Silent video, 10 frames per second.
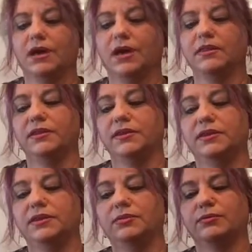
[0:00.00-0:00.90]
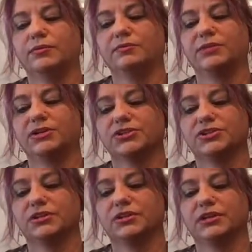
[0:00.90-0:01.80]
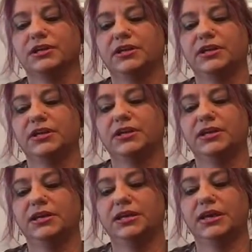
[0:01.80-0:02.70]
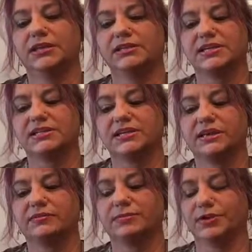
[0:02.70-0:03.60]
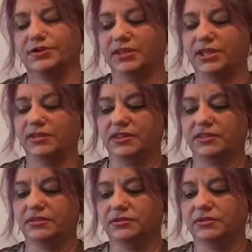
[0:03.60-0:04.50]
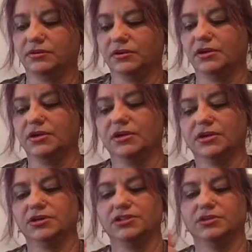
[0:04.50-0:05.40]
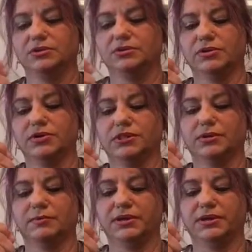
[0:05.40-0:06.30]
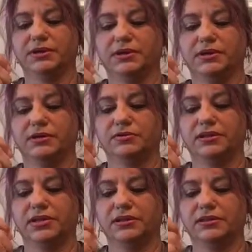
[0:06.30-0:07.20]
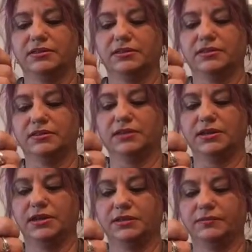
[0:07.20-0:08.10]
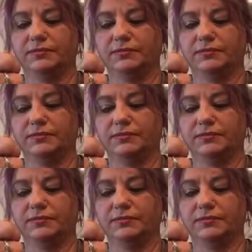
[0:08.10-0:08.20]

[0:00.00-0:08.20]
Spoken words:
And then you want to make sure you clean any excess out from underneath there, because you don't want it lumping underneath the nail.